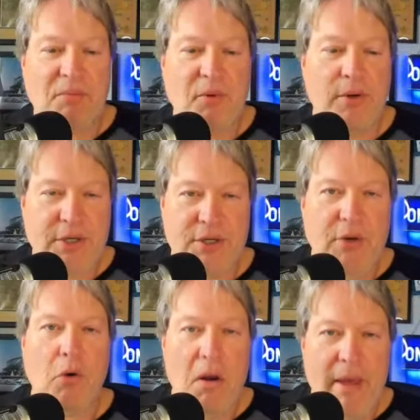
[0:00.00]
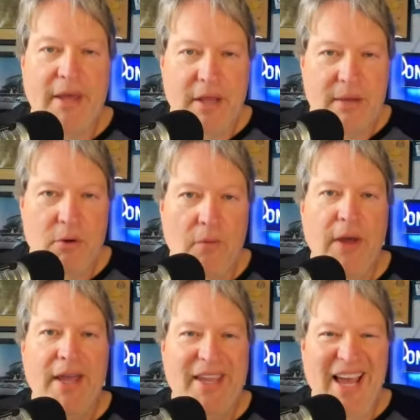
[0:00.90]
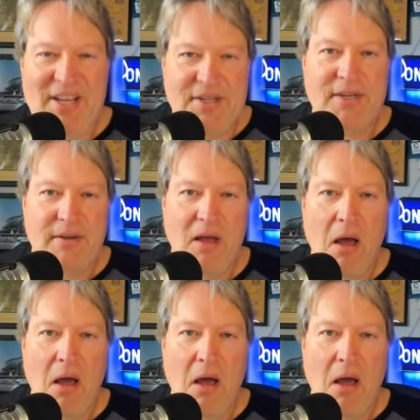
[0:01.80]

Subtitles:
Brewers are still going to make another move? Yes.